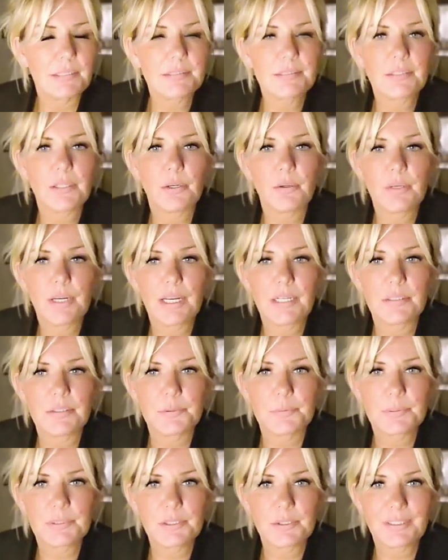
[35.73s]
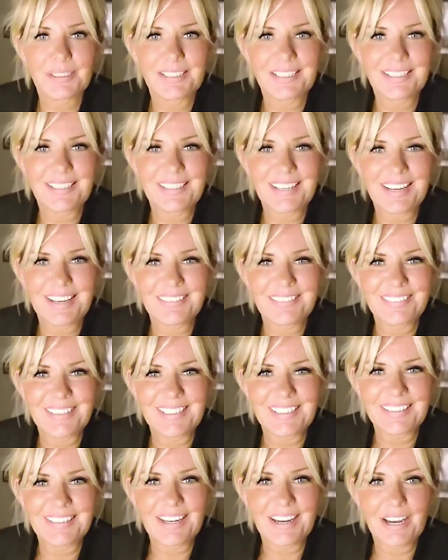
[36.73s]
So hence we're doing it in the
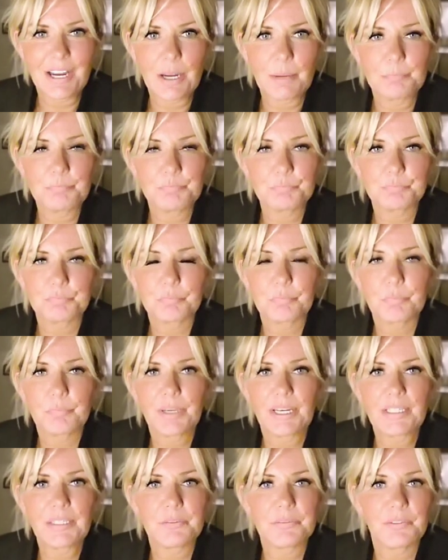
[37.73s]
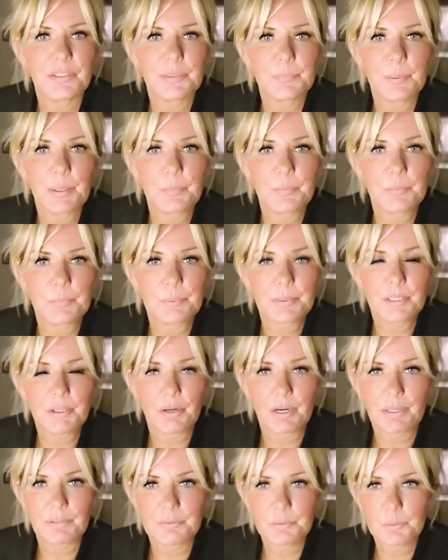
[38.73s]
evening, but any feedback would be
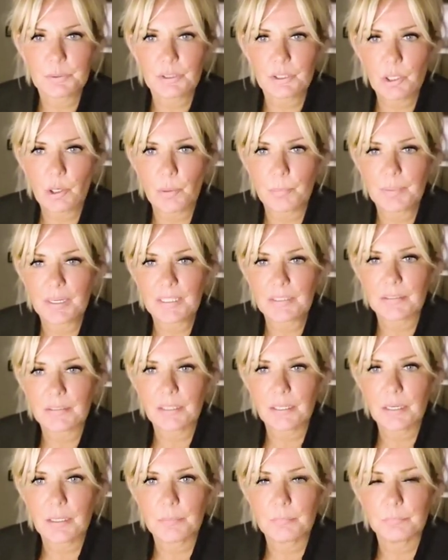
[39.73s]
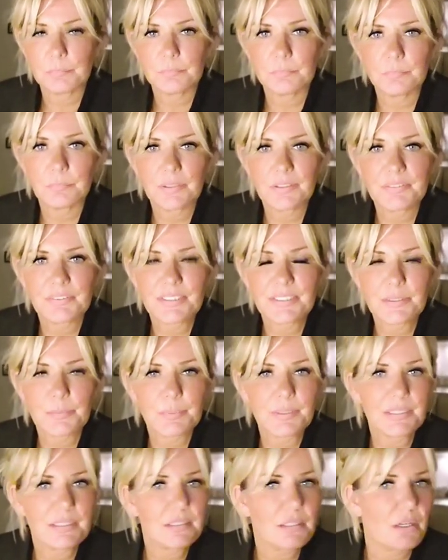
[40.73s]
great if you want to comment, if it's a
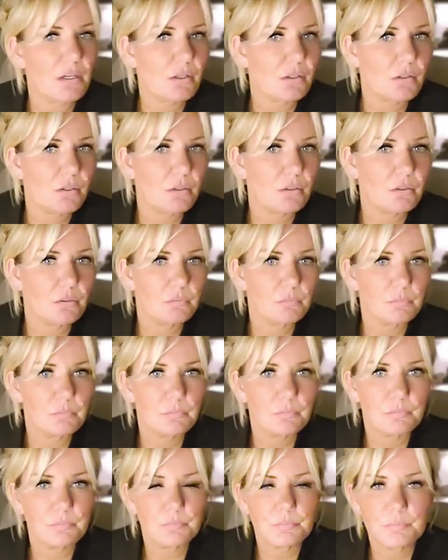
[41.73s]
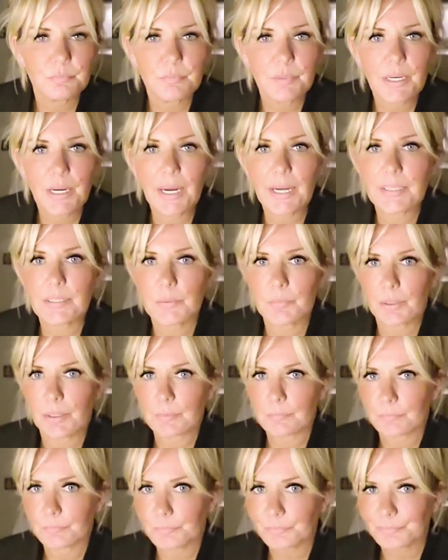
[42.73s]
bit dark or
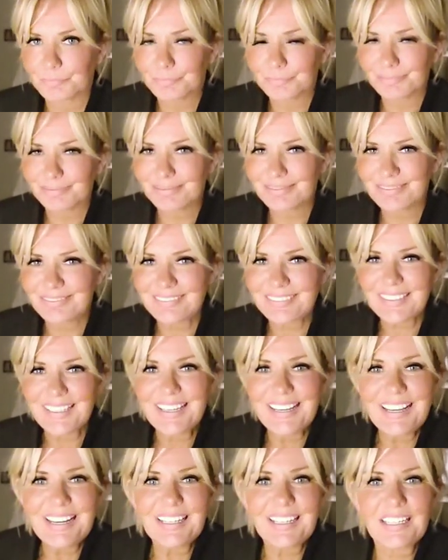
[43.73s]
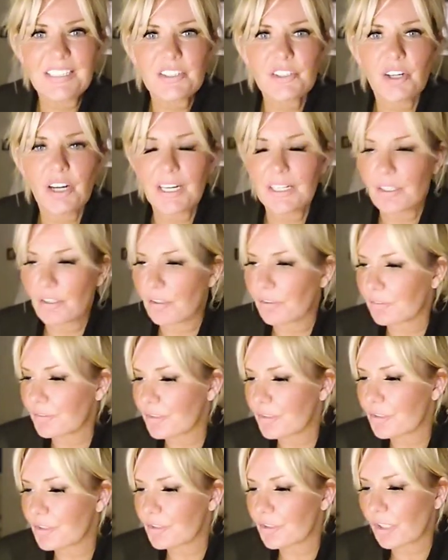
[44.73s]
anyway, let's crack
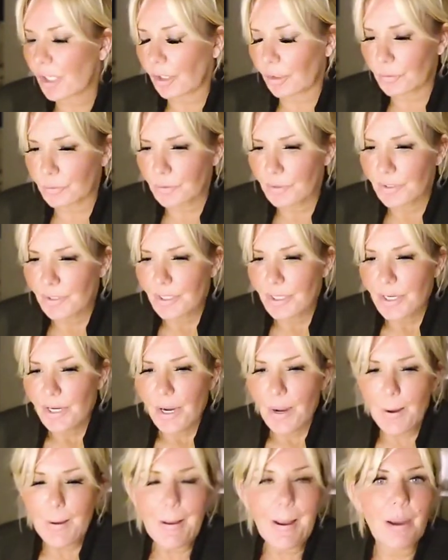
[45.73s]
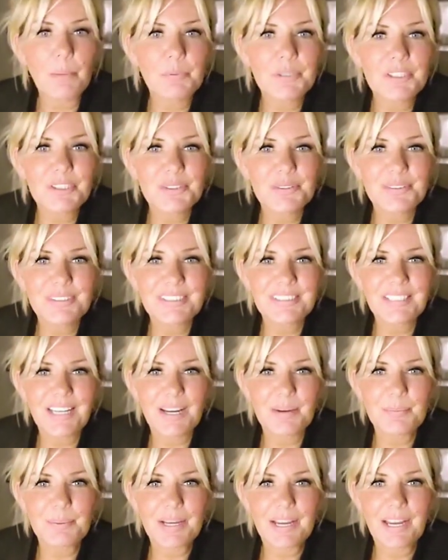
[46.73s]
on. So I want to talk
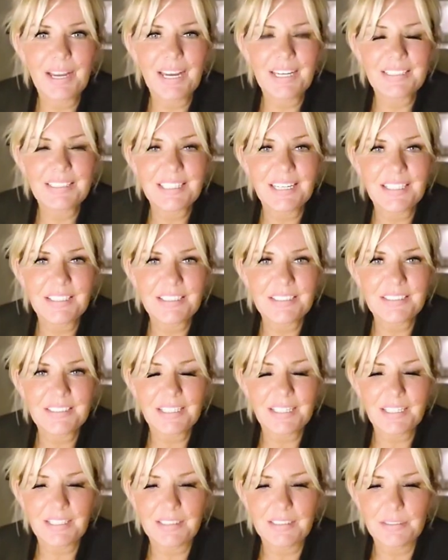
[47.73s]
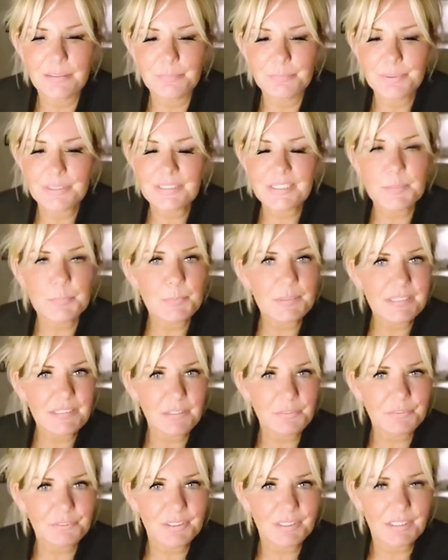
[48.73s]
today about ADHD, but
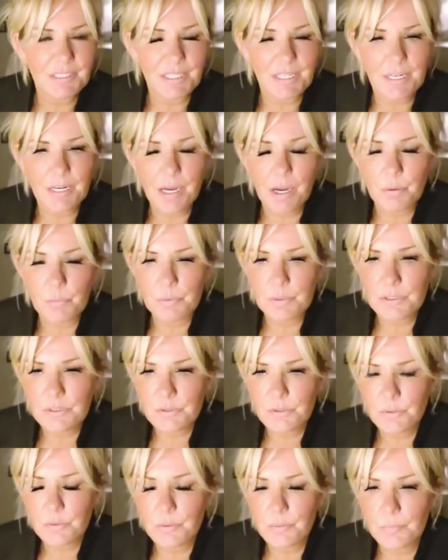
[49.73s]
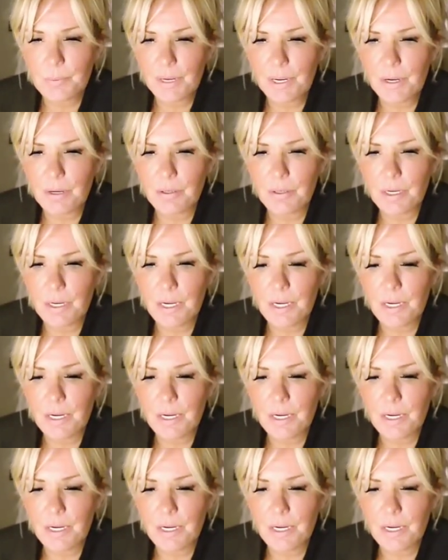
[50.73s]
specifically I want to talk about,